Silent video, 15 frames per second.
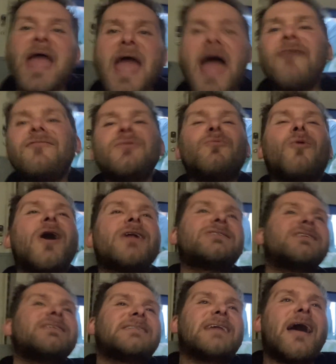Having
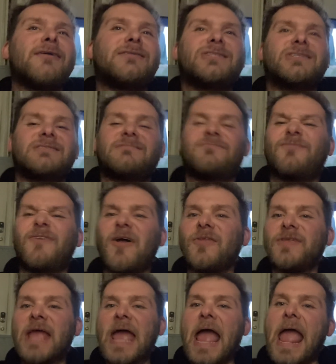watched this, I just
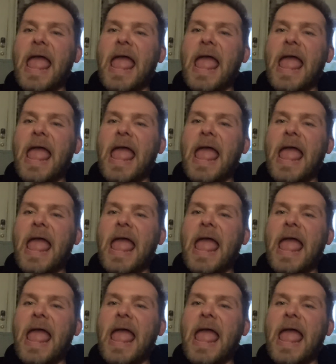felt